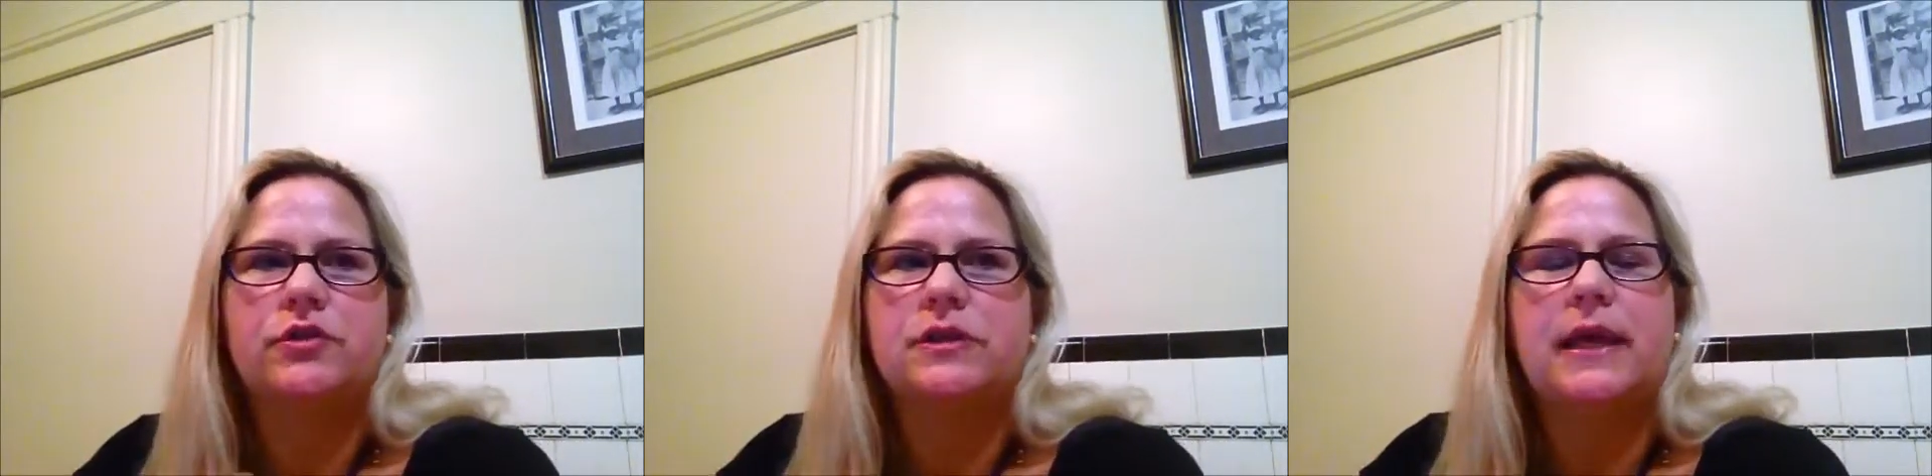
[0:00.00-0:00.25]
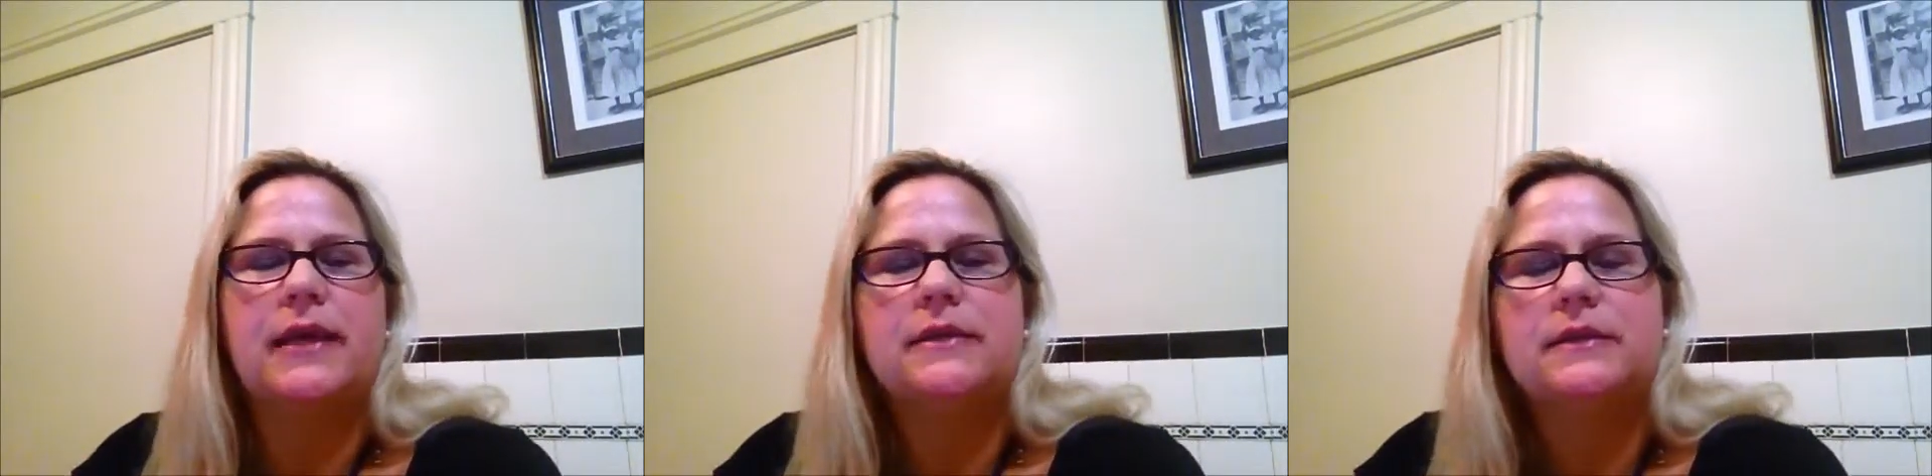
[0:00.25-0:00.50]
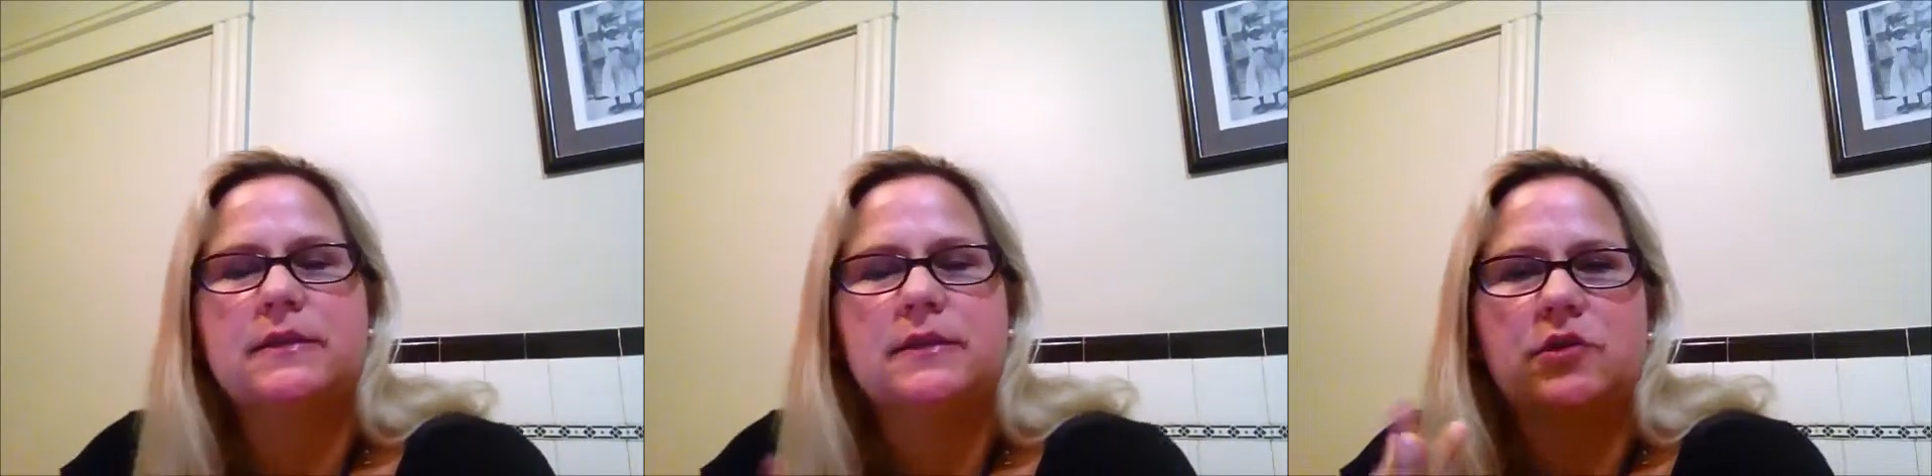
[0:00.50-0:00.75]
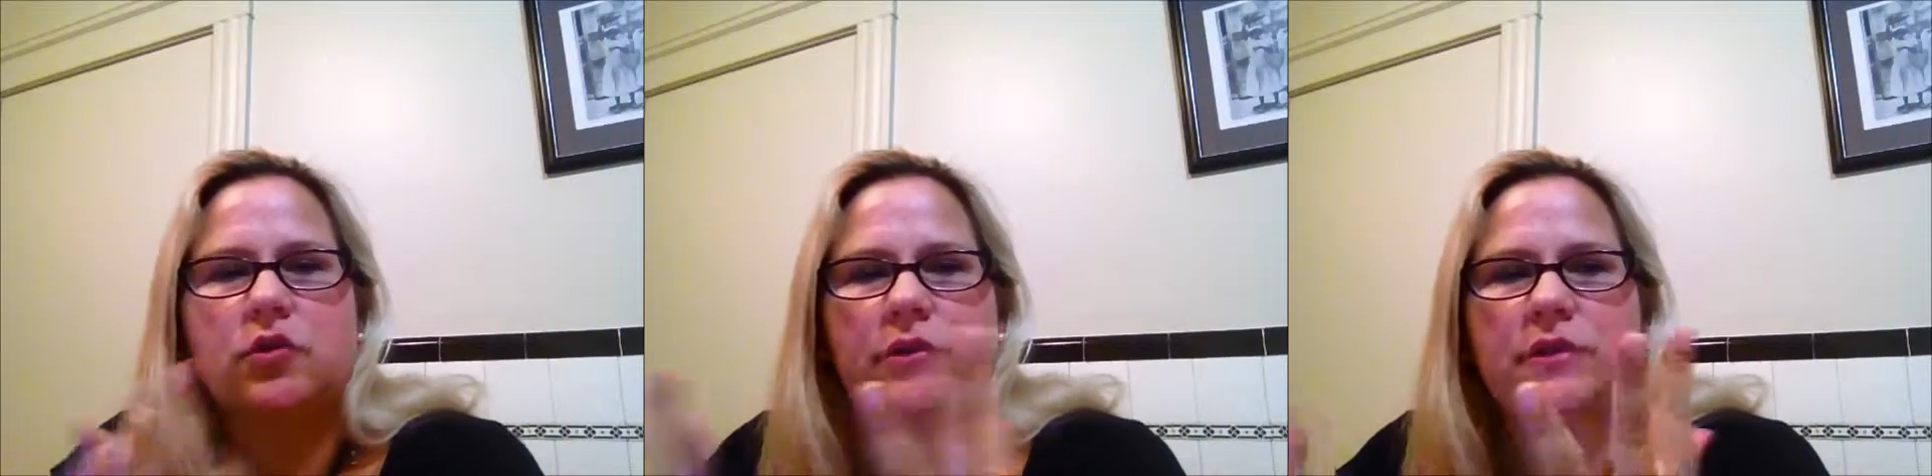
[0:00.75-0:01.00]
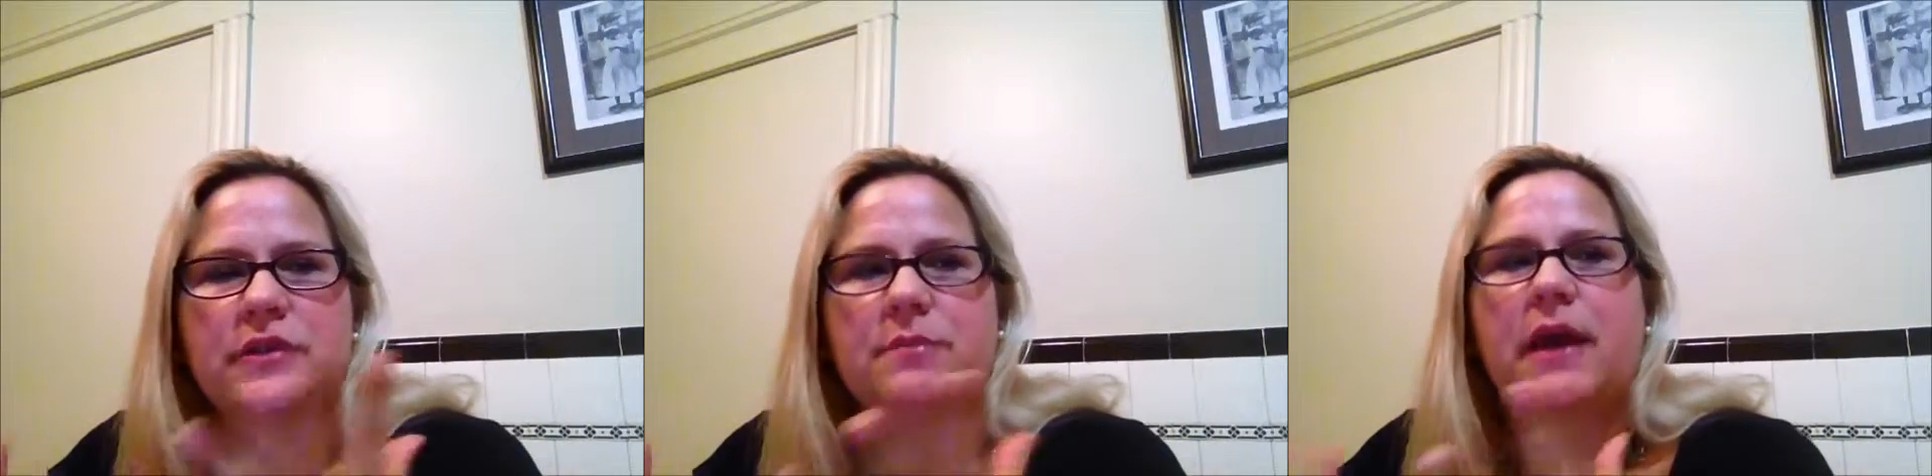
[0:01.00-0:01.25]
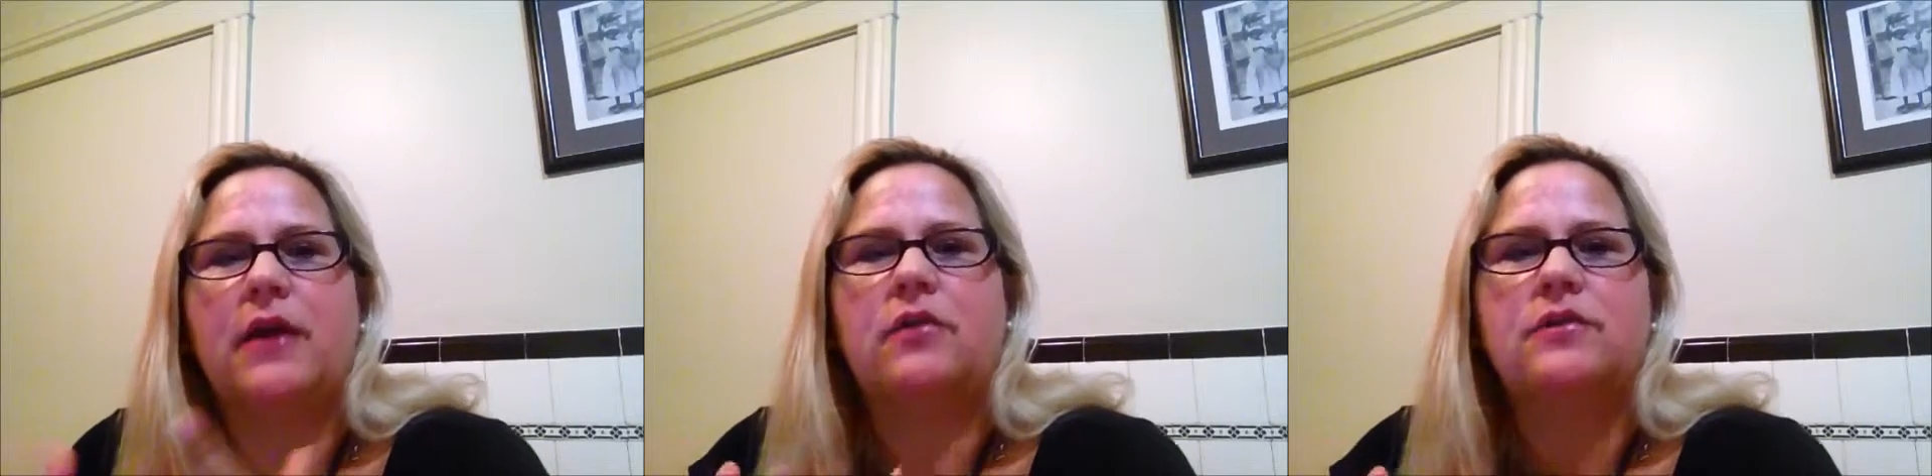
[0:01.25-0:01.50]
tastes or
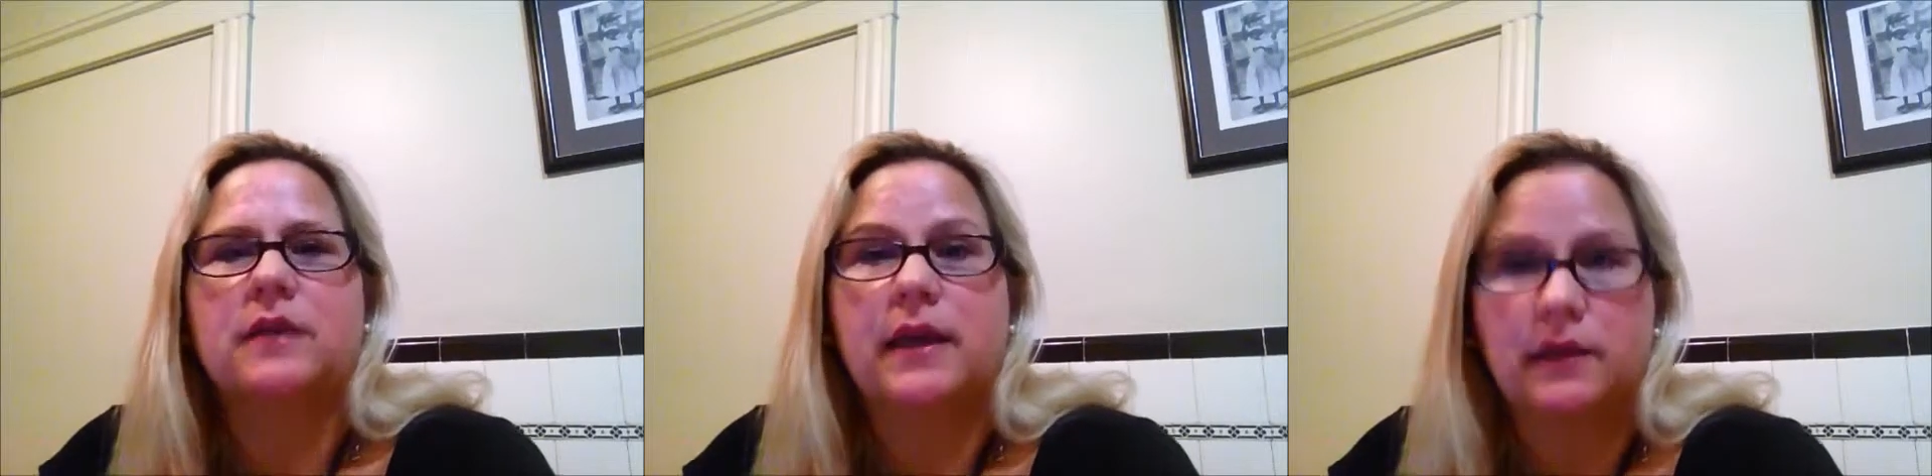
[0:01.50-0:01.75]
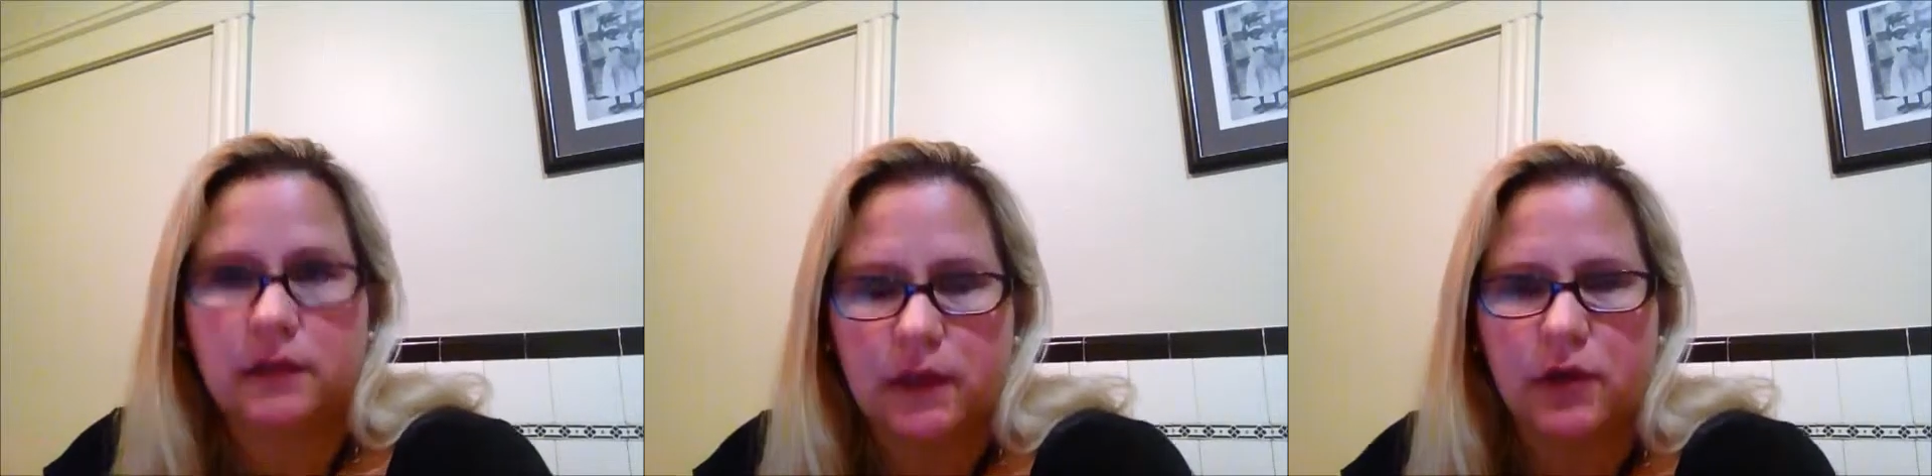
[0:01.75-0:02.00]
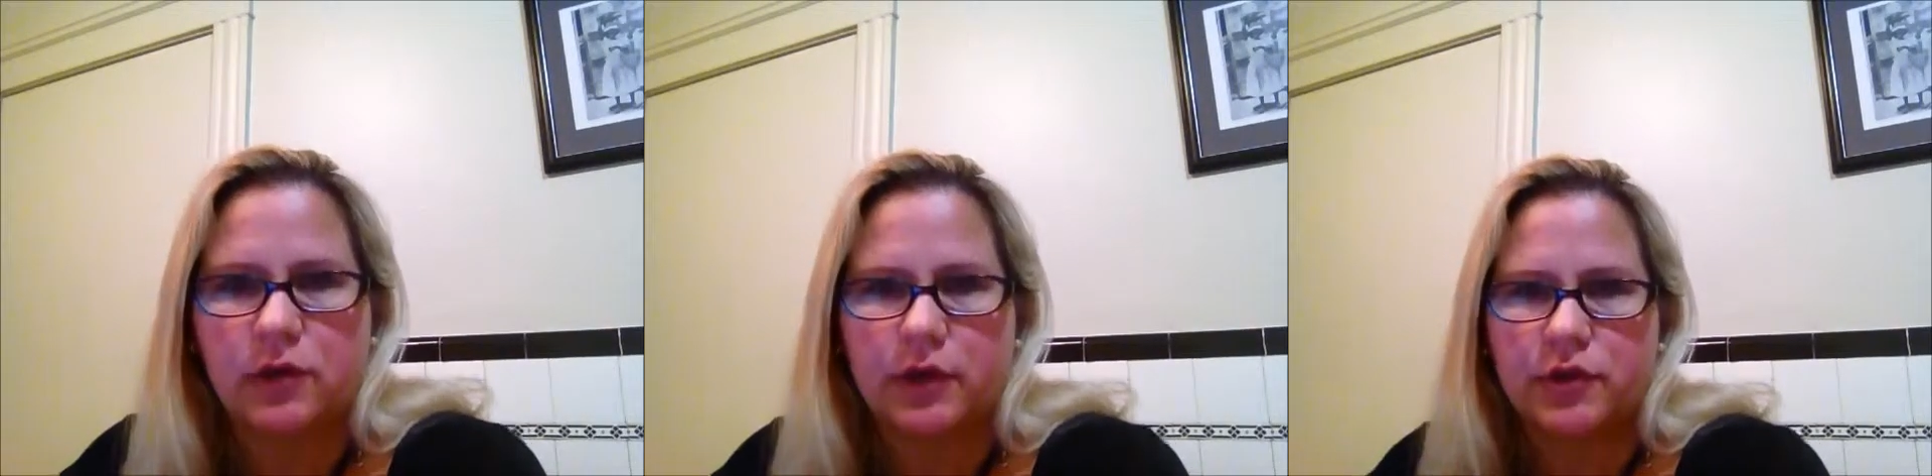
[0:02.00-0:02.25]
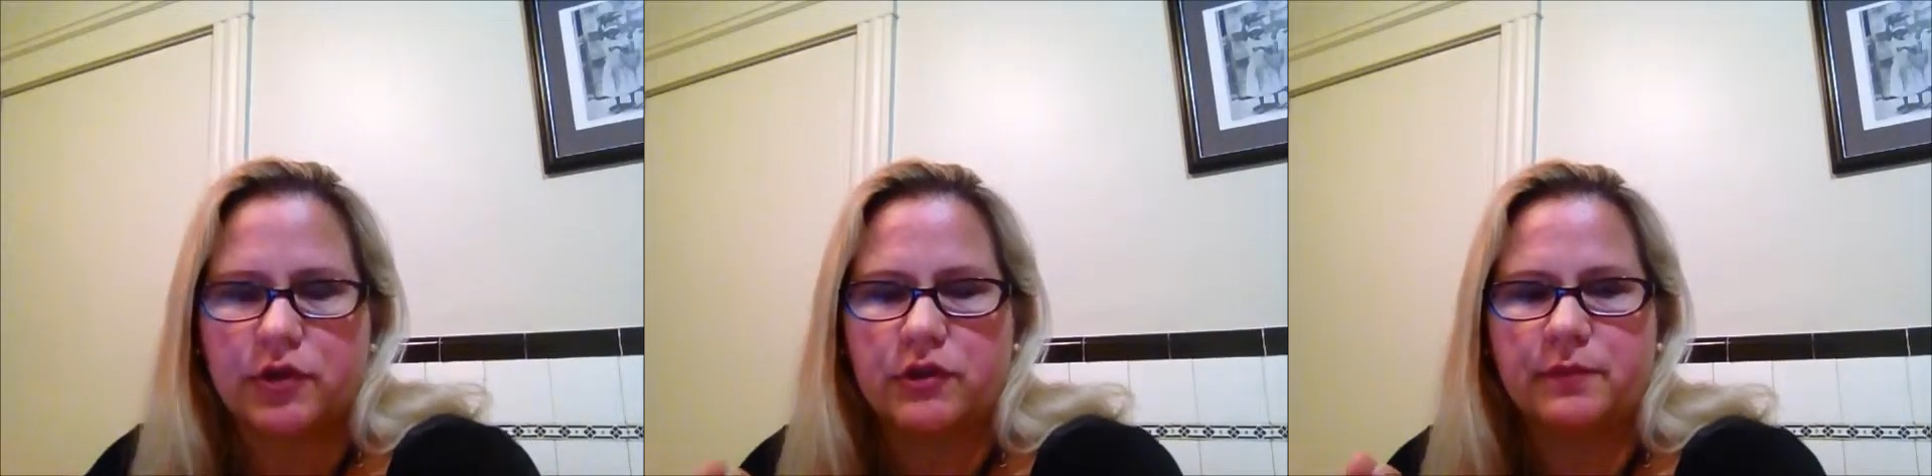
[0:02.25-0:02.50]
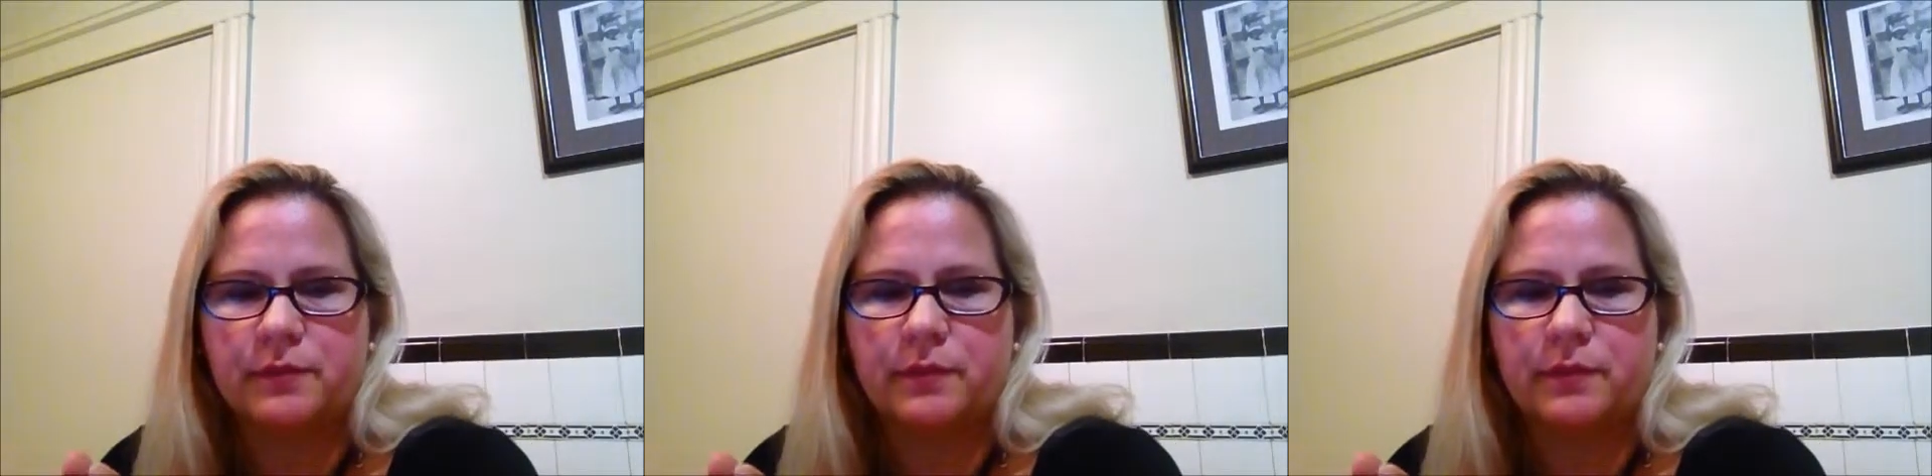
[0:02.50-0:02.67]
smells like licorice,